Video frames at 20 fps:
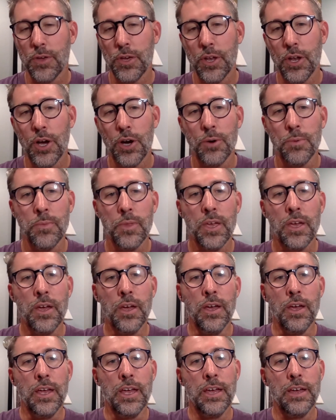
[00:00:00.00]

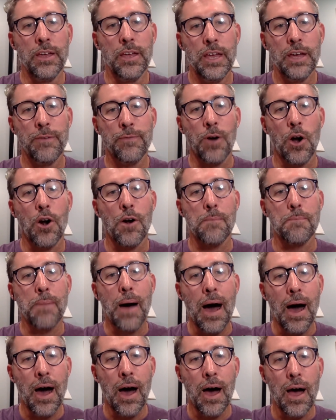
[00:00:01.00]
if our
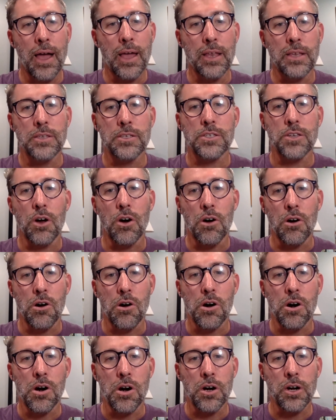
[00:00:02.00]
minds
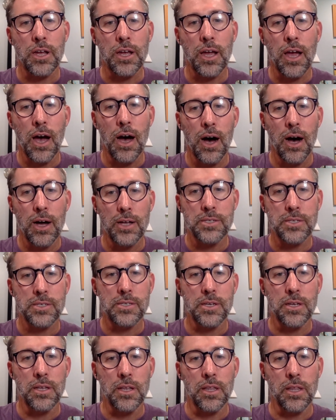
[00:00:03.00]
are
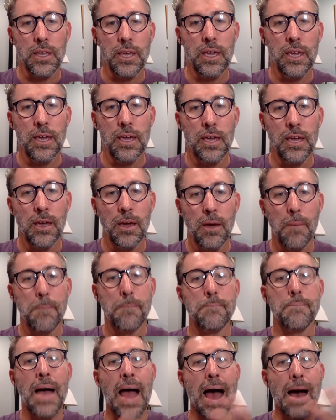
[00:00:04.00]
constantly
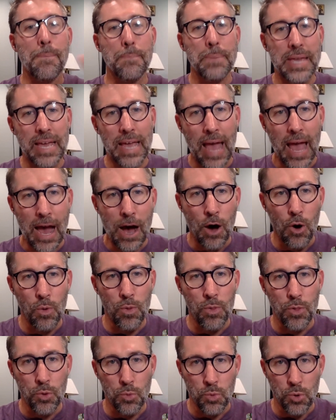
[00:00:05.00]
mapping
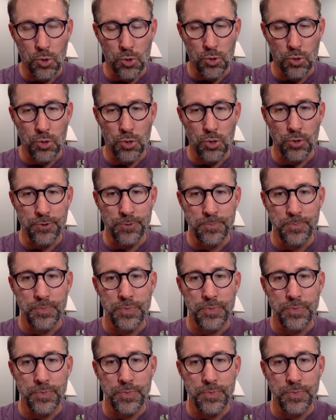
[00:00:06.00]
out the world